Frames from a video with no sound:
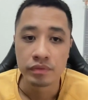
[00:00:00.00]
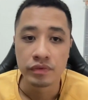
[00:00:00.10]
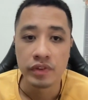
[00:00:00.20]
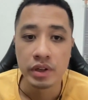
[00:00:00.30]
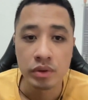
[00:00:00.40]

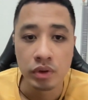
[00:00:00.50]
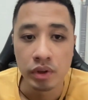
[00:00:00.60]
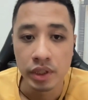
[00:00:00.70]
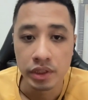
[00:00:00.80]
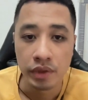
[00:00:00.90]
French
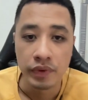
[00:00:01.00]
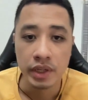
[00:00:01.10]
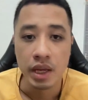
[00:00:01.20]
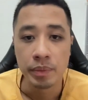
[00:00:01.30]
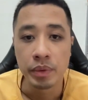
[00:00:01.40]
colonists in
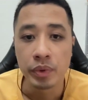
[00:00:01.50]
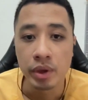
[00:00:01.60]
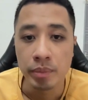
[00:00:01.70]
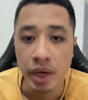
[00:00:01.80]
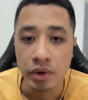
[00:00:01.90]
Vietnam
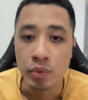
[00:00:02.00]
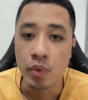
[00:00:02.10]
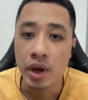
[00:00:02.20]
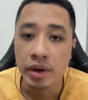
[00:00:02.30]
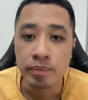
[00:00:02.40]
implement a
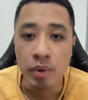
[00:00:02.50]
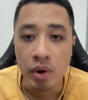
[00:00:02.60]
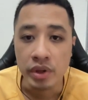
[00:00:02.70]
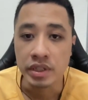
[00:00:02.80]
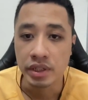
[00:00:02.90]
random
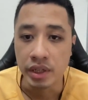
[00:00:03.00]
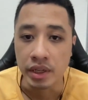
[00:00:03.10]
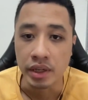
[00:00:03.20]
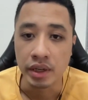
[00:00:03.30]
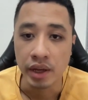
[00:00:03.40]

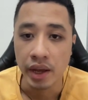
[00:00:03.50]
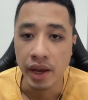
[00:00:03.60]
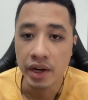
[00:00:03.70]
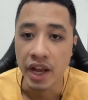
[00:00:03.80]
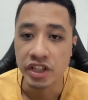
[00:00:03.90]
policy
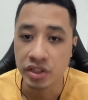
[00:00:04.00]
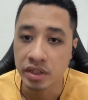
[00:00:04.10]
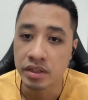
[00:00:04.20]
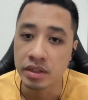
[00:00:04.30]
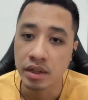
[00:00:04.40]
and
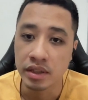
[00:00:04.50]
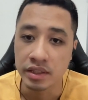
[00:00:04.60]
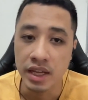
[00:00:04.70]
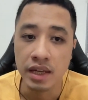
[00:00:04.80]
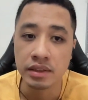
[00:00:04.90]
action
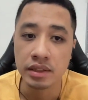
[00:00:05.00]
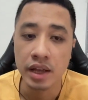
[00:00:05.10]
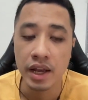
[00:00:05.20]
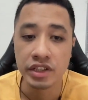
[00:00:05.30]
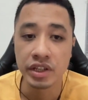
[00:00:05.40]
that
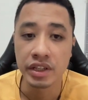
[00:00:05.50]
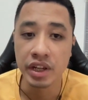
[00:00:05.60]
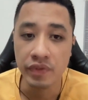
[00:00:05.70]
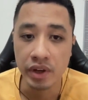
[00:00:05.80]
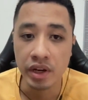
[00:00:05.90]
has
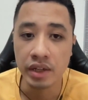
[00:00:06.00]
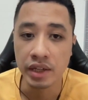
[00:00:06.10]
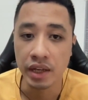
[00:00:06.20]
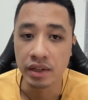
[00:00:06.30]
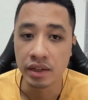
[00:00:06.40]
significant
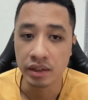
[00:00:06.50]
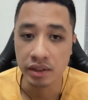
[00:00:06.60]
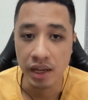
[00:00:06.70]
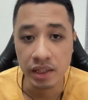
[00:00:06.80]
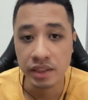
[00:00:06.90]
and
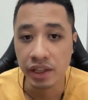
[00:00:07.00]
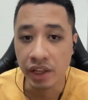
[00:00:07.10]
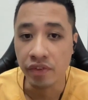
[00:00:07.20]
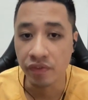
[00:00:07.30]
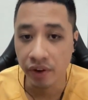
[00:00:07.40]
lasting
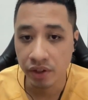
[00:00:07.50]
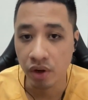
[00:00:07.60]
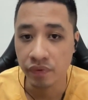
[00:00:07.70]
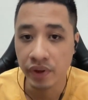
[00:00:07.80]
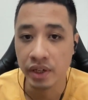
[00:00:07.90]
effect
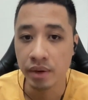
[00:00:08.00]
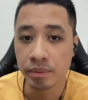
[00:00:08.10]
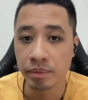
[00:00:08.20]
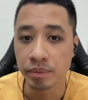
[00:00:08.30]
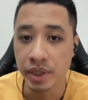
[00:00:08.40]
on
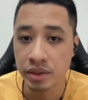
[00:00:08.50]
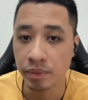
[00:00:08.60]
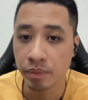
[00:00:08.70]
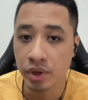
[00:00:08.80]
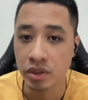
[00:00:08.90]
Vietnamese
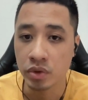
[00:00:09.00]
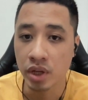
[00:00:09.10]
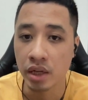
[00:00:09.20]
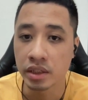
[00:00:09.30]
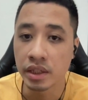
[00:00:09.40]

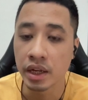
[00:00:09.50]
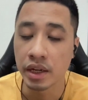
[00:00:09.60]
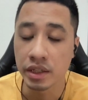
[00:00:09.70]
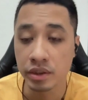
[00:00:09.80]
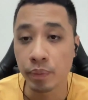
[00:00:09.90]
society and
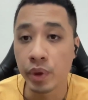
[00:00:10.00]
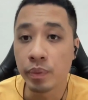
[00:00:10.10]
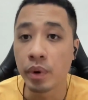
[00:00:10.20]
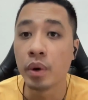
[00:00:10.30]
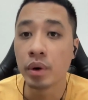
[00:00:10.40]
its
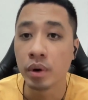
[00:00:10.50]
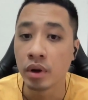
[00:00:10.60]
people.